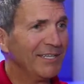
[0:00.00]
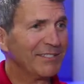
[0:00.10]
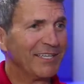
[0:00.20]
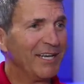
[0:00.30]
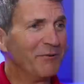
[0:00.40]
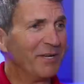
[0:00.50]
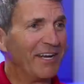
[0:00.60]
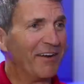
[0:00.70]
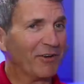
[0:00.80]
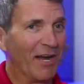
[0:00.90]
Does anyone
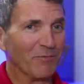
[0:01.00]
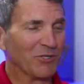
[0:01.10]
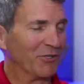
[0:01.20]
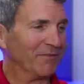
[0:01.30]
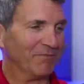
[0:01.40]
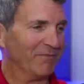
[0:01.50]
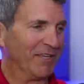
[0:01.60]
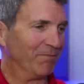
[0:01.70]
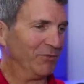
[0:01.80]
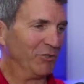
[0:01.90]
ever, I'm sure
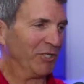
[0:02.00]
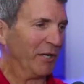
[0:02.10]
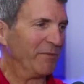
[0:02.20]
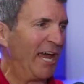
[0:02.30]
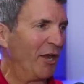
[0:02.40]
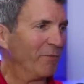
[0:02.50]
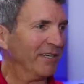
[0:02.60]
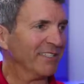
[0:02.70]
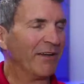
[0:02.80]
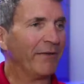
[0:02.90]
you shut them down,
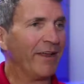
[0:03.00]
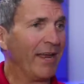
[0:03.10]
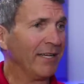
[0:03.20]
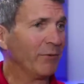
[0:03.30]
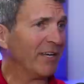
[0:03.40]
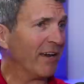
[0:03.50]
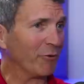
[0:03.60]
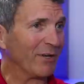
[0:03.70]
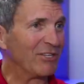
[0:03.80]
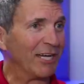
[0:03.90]
but does anyone
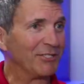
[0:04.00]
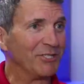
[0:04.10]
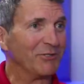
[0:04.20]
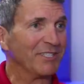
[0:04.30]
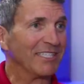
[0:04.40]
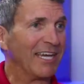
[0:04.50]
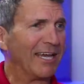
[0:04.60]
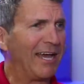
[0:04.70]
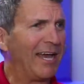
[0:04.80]
ever reach out to you and say,